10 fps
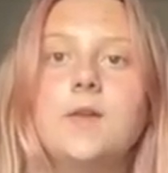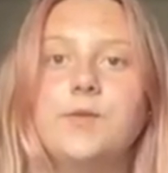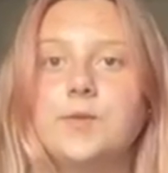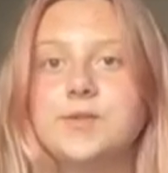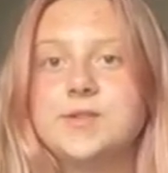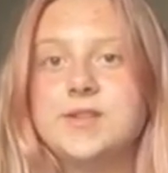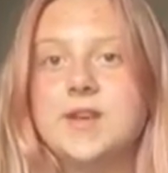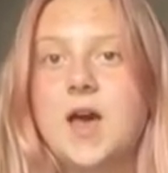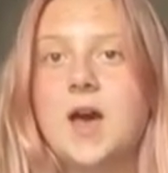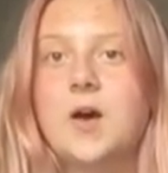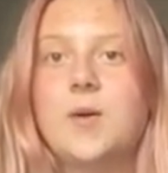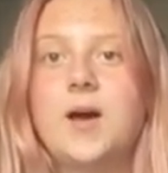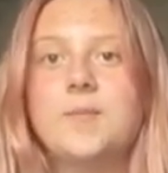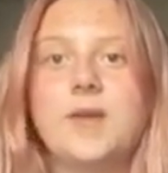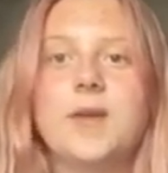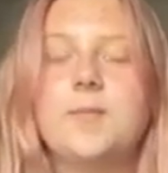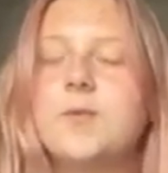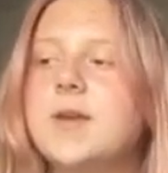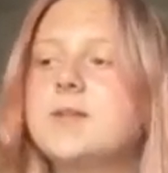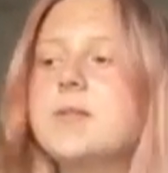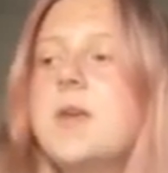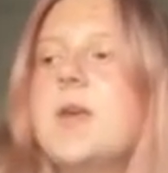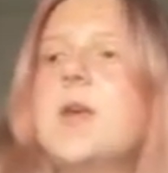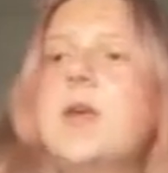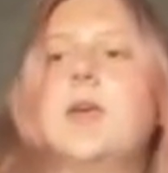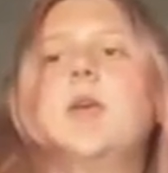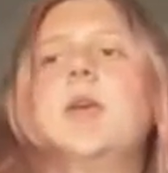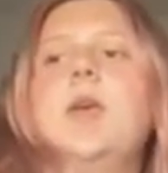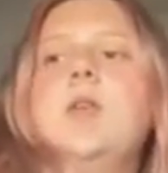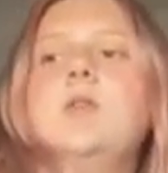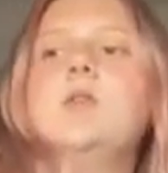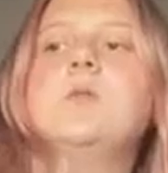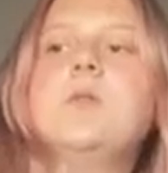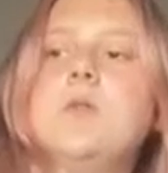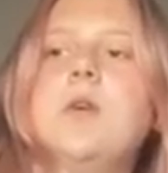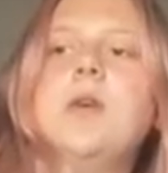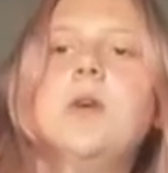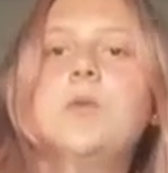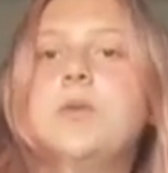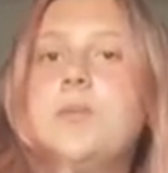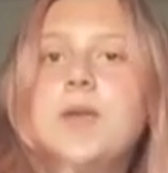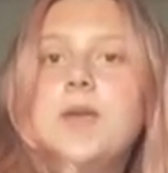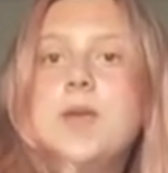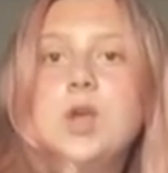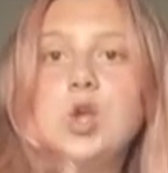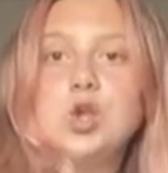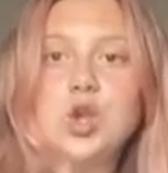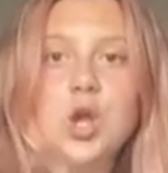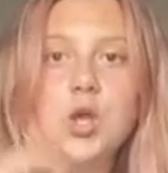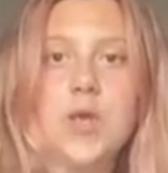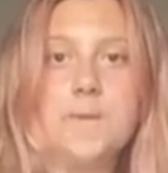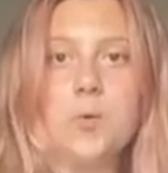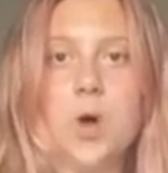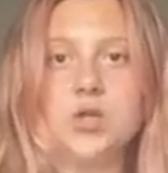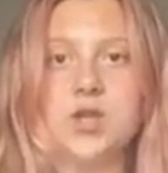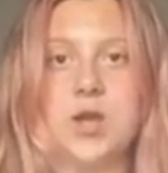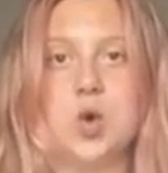you want to see how I make meringues and just want to hang out with me, just keep on watching.